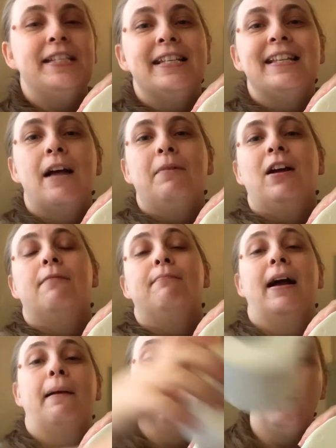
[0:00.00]
has now become
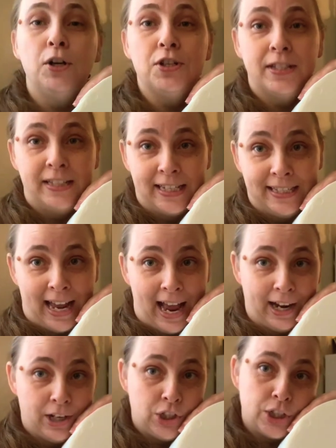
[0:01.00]
my emergency
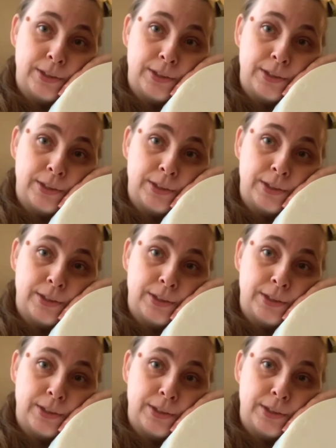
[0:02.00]
stash,